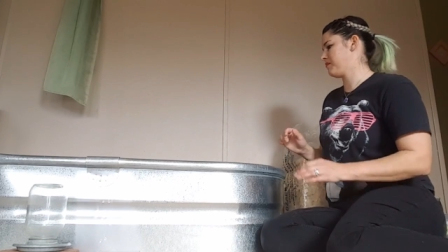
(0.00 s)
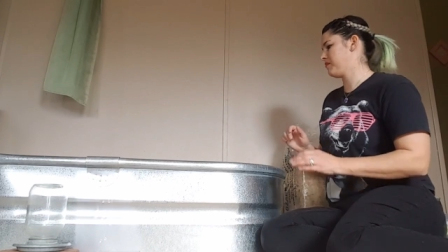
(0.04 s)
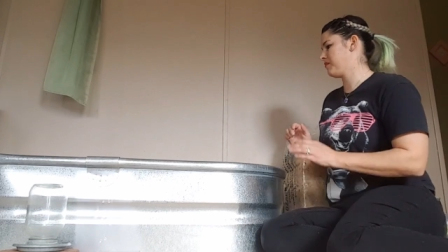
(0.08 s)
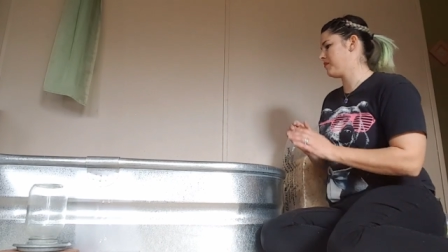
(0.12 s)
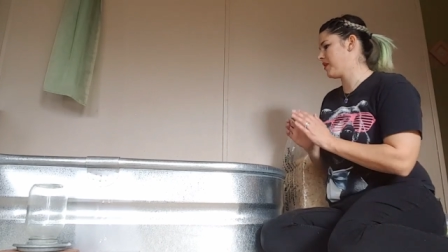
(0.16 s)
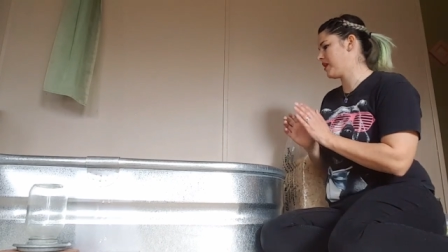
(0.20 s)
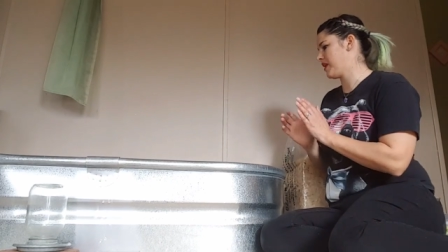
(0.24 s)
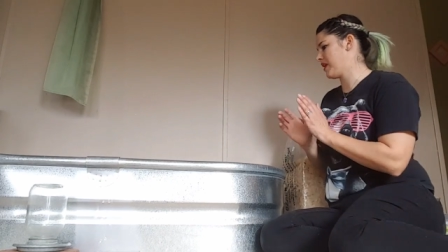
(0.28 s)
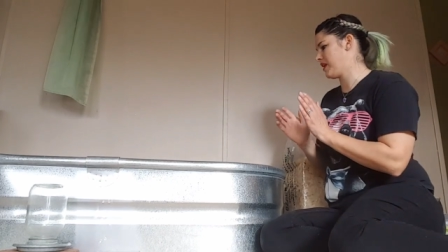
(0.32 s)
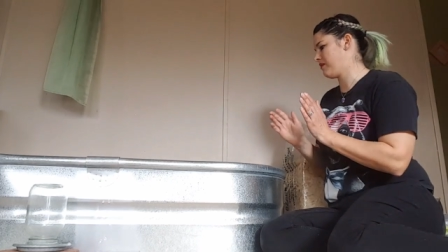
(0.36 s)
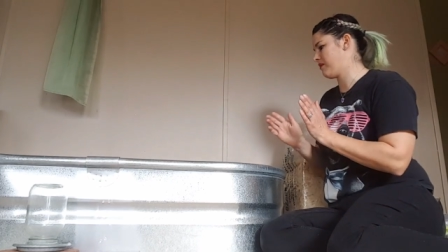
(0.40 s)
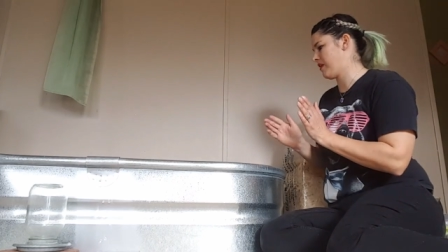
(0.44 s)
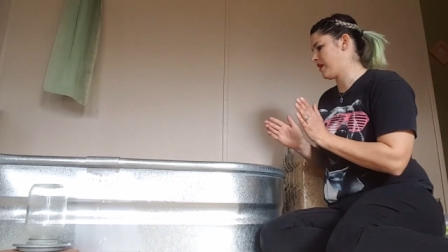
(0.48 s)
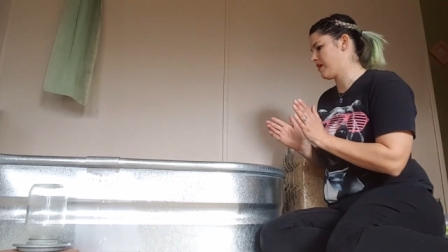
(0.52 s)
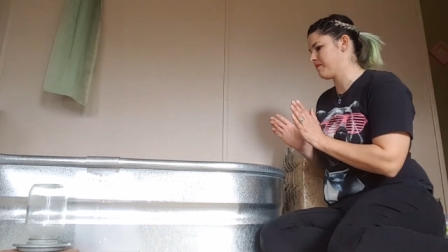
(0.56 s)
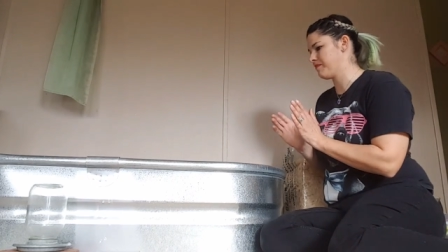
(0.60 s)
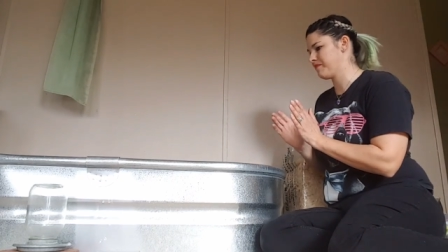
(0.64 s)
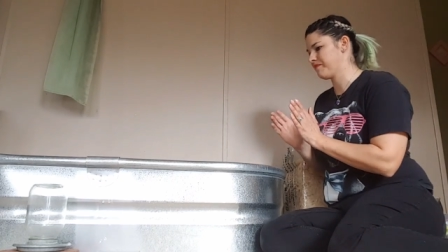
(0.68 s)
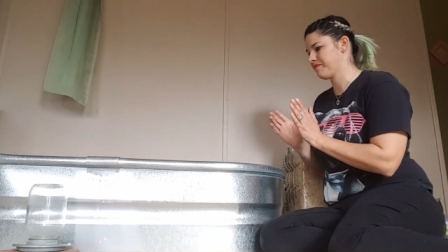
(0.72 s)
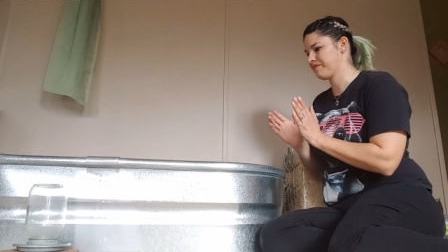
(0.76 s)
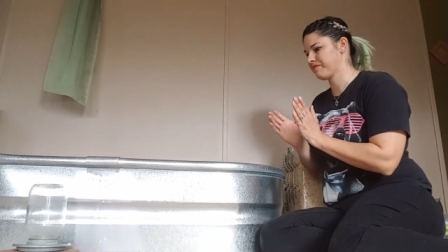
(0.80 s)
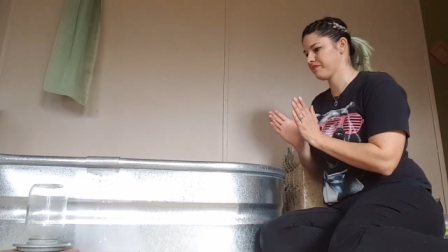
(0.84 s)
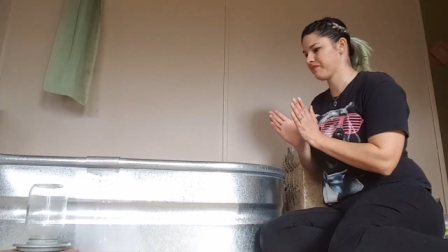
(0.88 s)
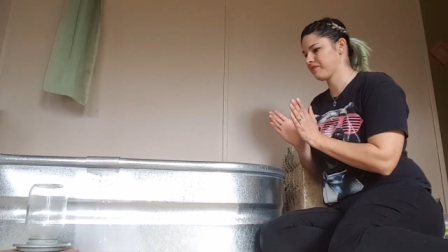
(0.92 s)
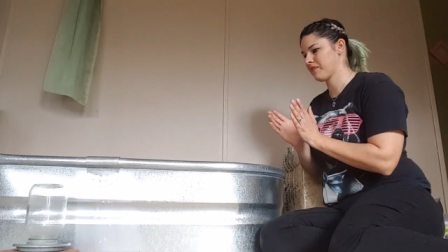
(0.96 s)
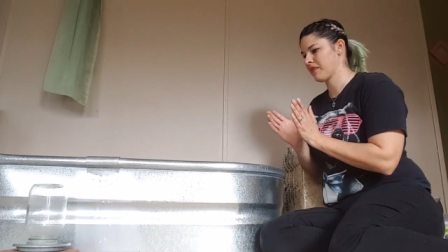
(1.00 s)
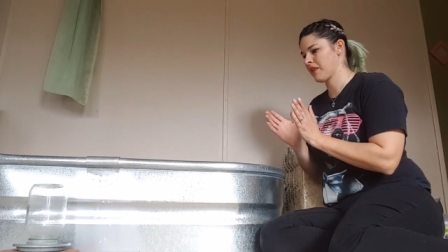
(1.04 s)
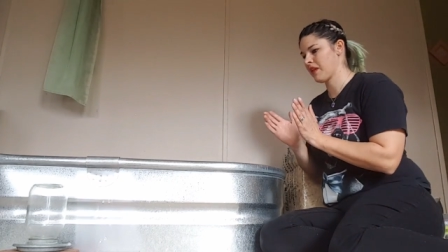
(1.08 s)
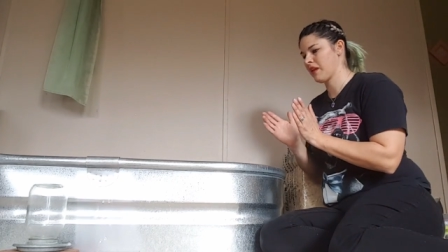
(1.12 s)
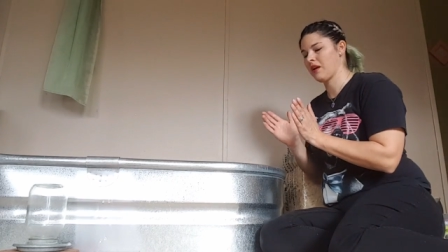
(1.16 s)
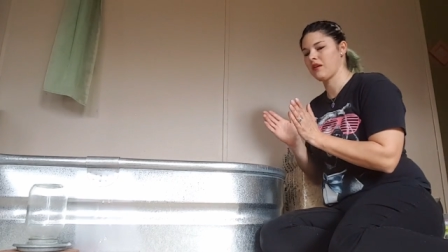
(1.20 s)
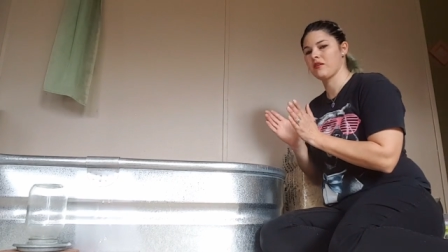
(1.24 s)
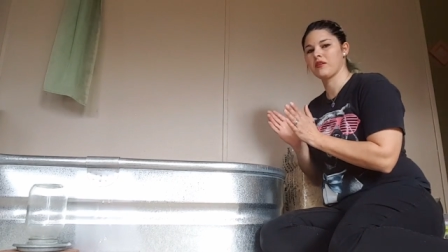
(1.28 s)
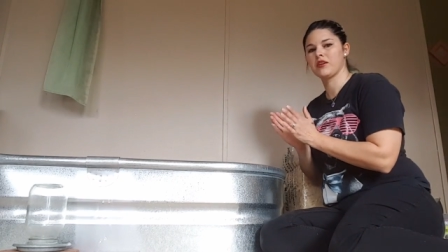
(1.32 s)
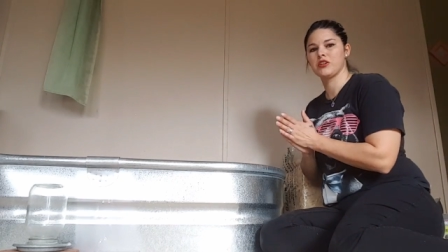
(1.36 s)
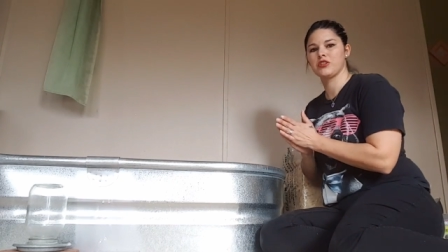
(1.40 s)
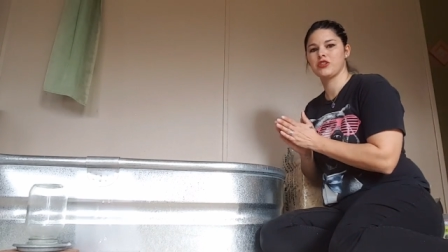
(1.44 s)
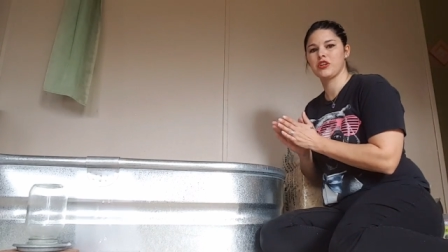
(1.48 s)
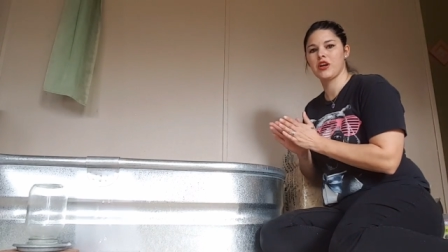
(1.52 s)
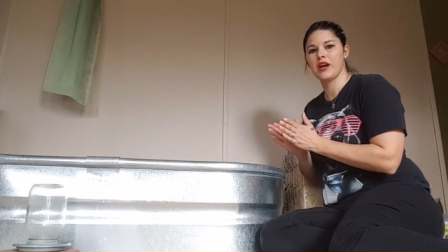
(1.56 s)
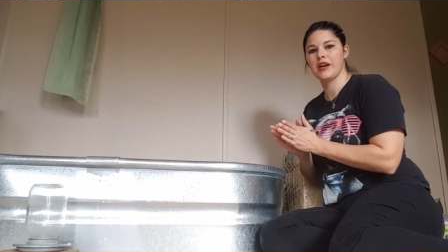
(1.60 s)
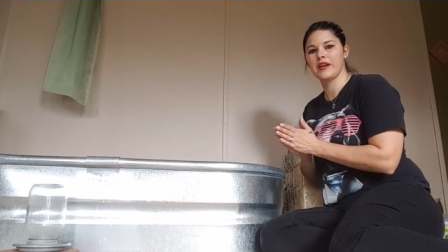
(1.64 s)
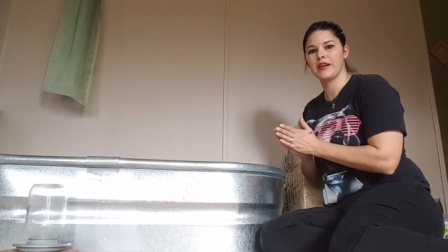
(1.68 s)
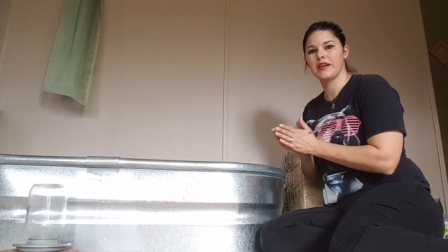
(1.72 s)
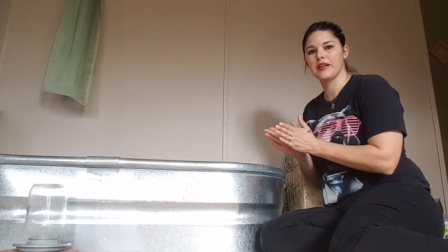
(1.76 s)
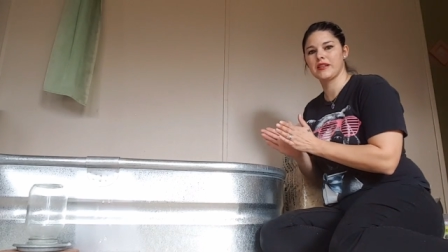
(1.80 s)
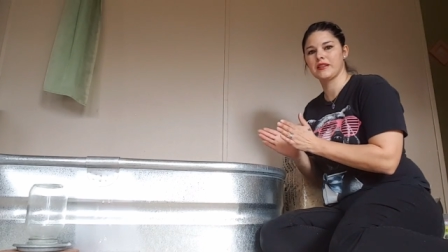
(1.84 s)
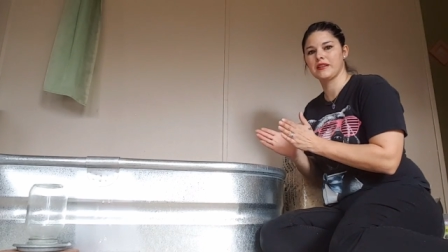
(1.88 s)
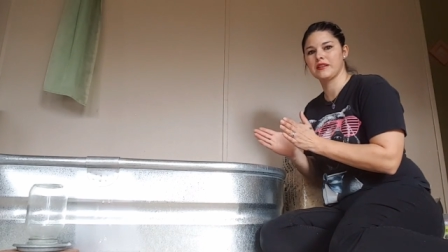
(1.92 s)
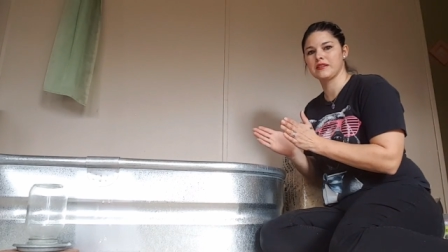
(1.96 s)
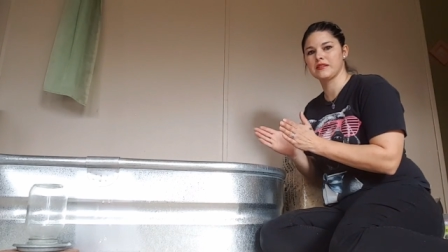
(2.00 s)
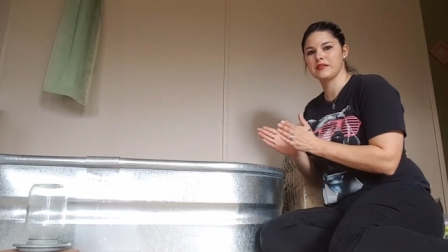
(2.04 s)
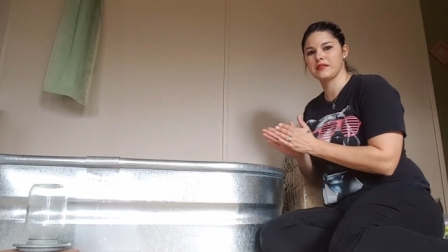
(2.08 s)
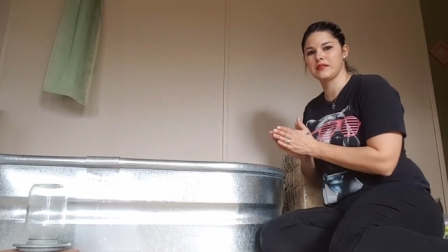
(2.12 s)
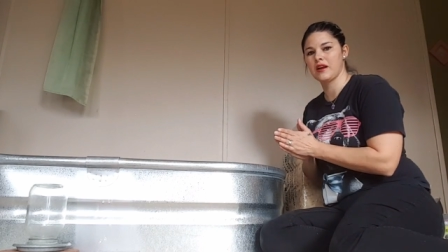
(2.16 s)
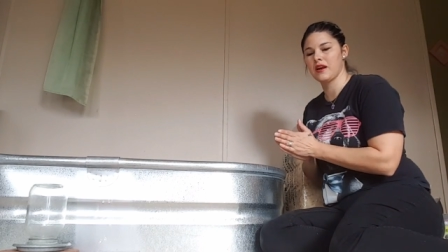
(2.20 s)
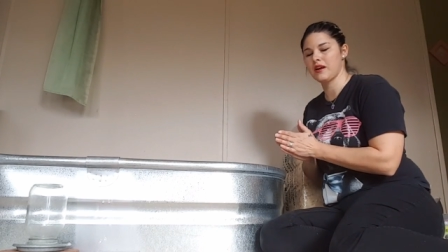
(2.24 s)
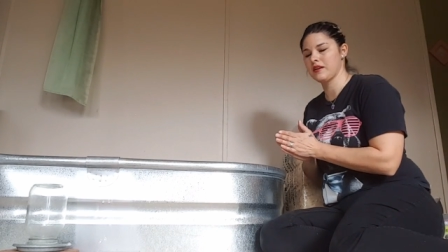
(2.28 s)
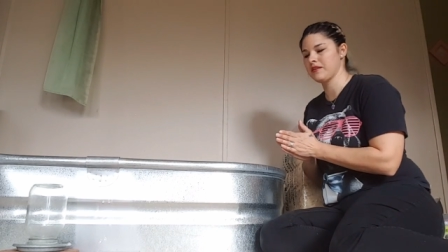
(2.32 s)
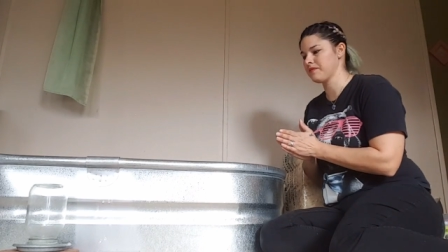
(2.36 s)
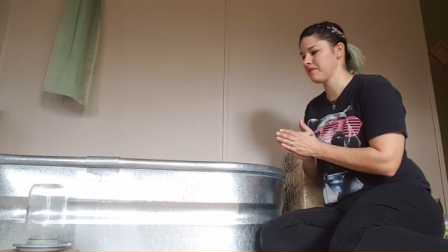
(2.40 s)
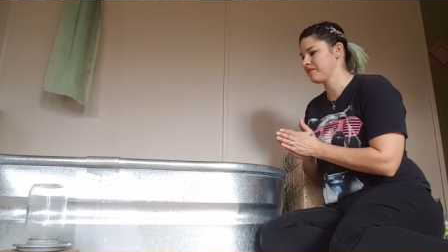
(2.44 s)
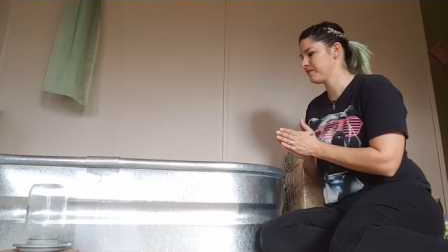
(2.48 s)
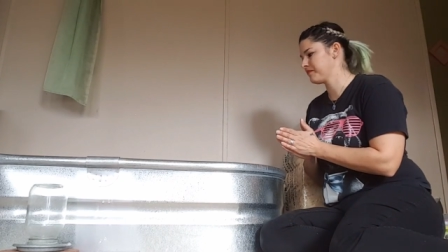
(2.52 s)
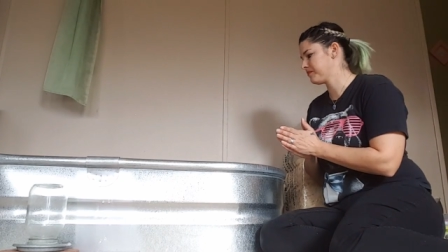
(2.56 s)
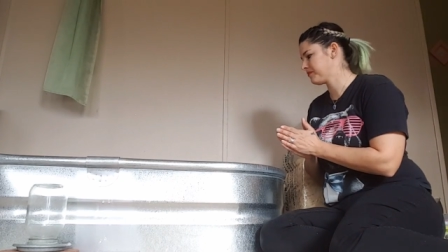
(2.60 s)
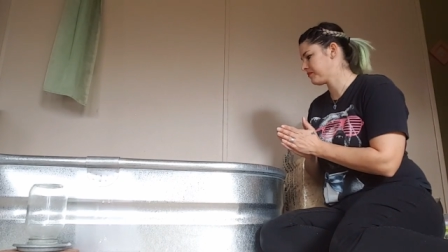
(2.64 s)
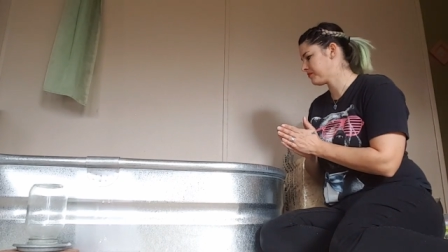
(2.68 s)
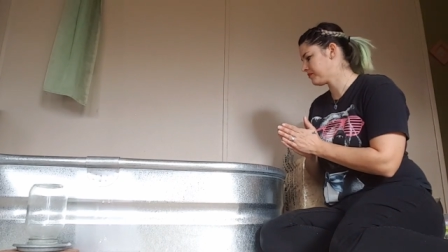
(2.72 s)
But anyway, I'm going to try and get this done.